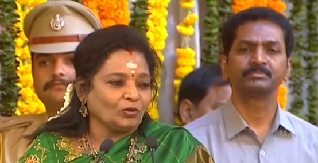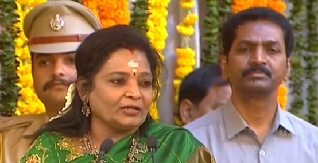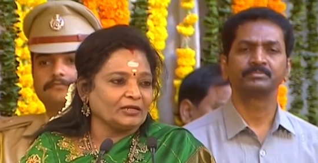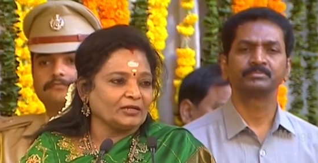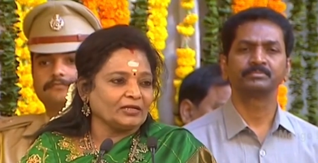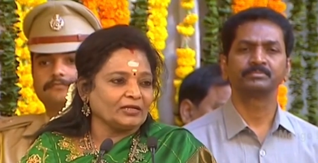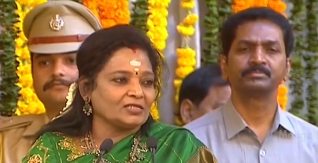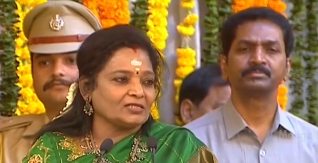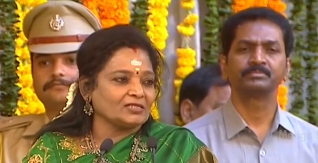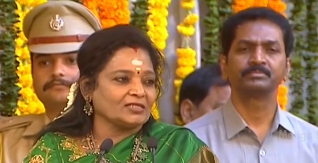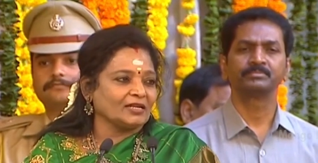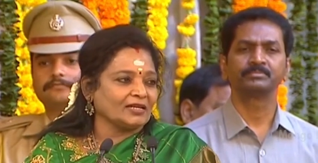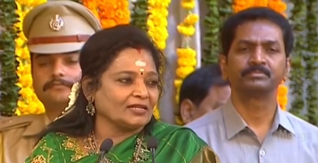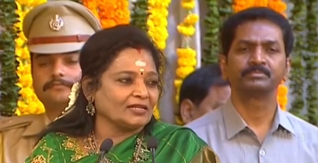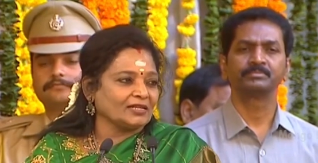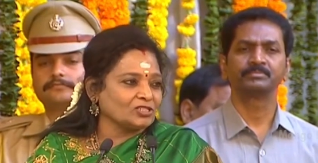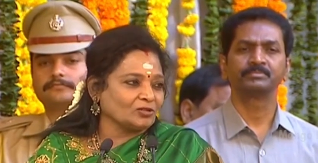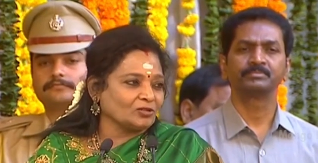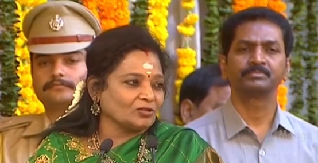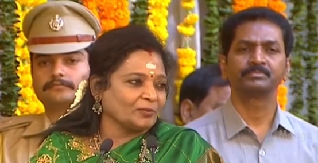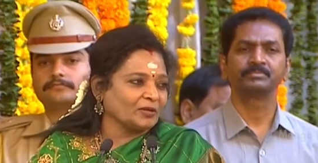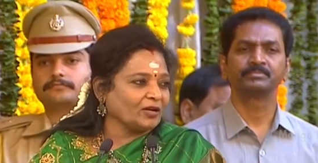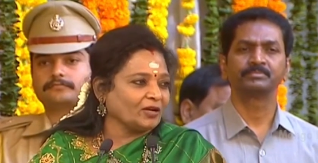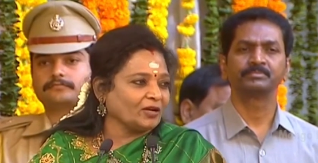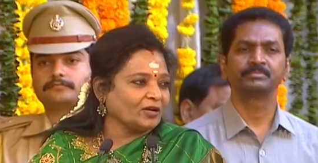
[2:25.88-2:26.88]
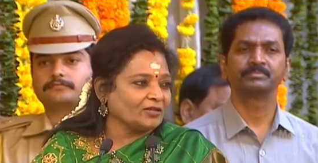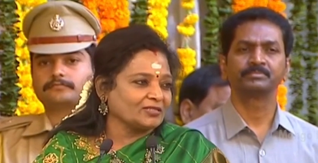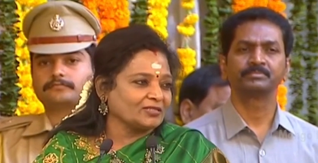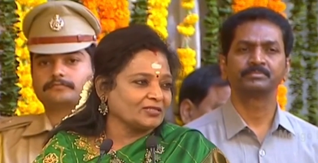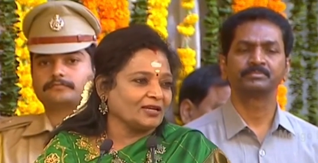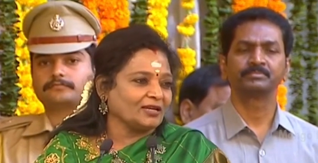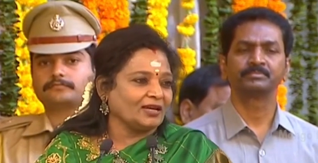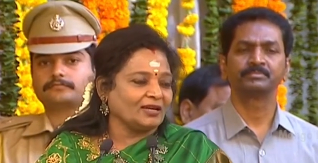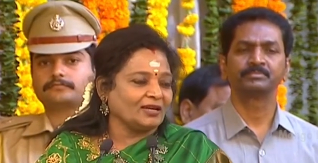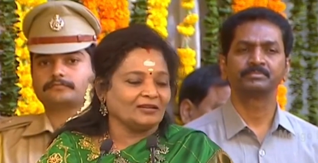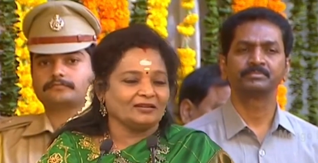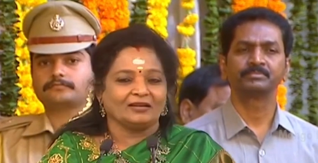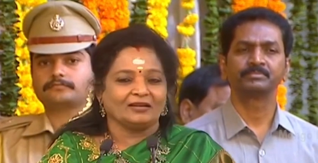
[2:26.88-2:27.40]
Speaker 1: it is, there is no, because
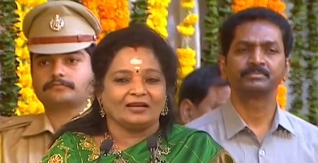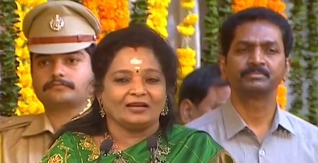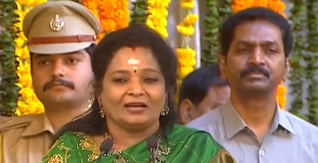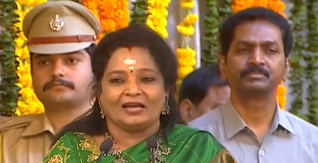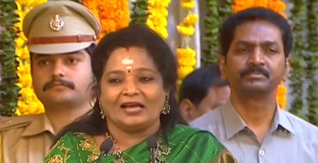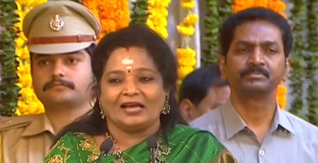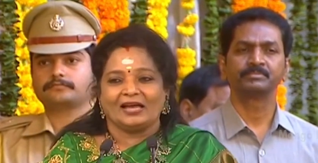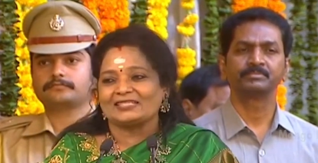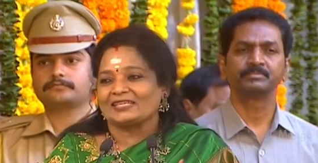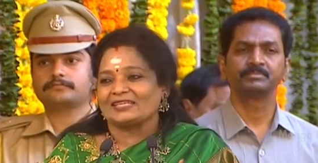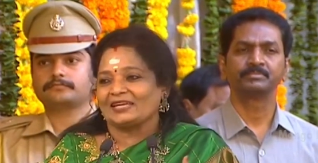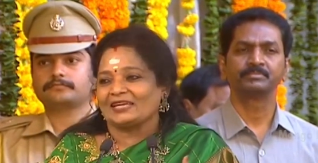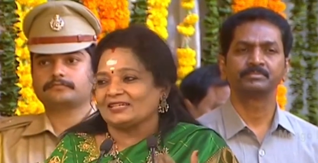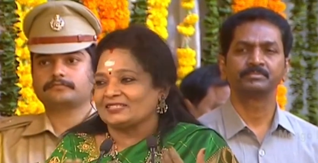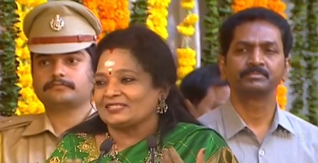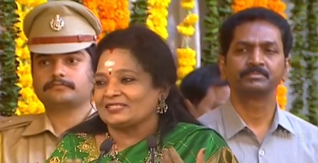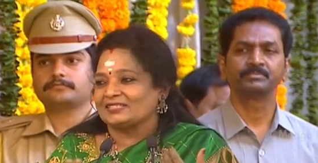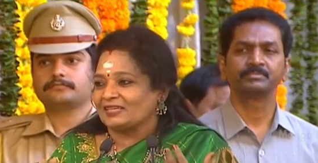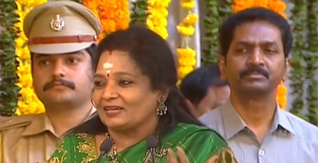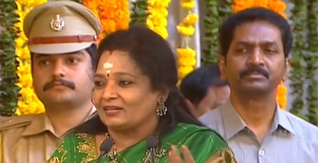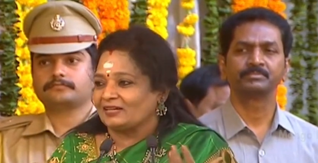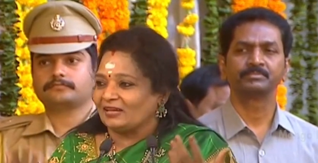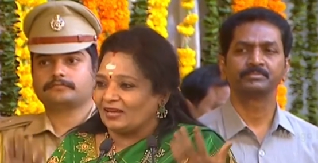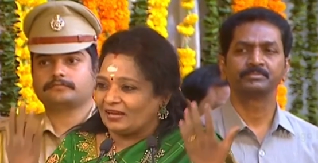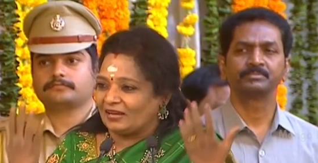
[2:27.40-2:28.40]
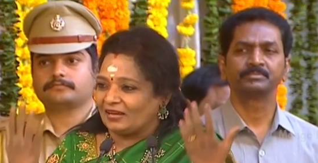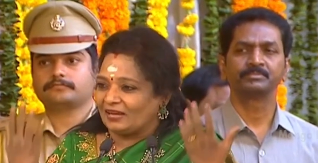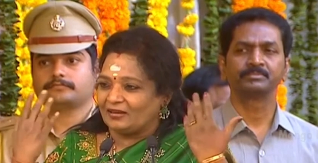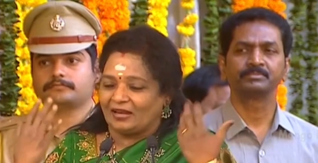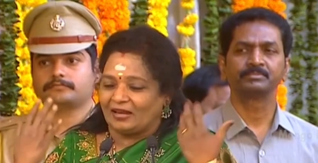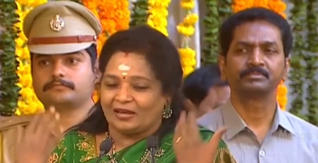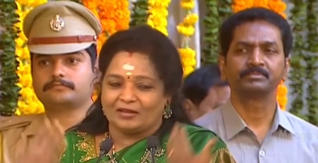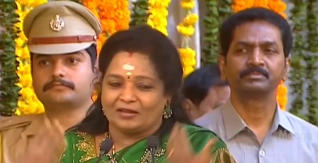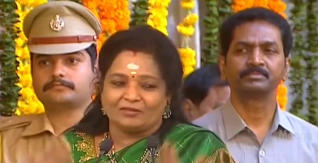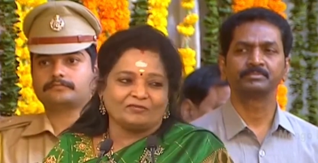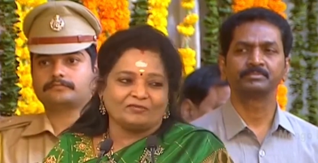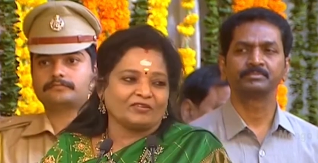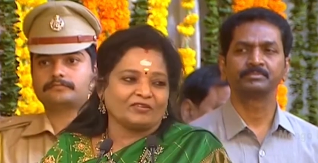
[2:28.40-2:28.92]
as I said, I
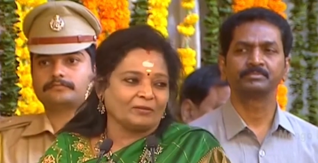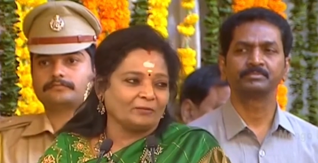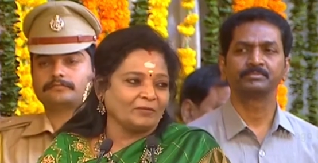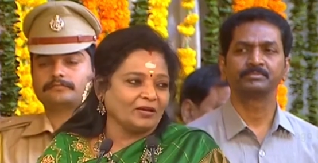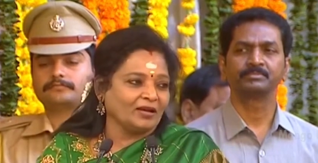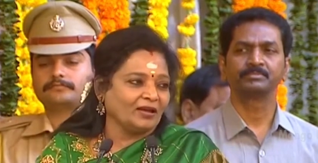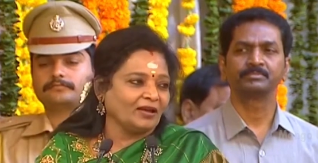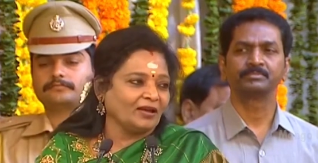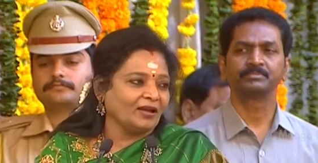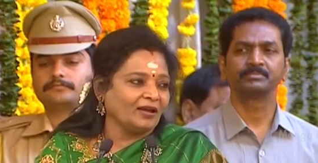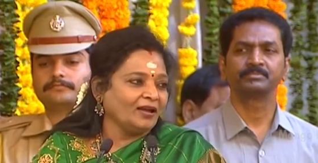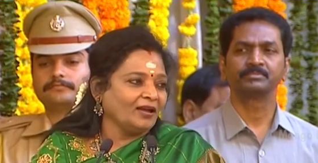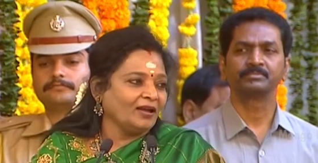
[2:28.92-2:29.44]
am from a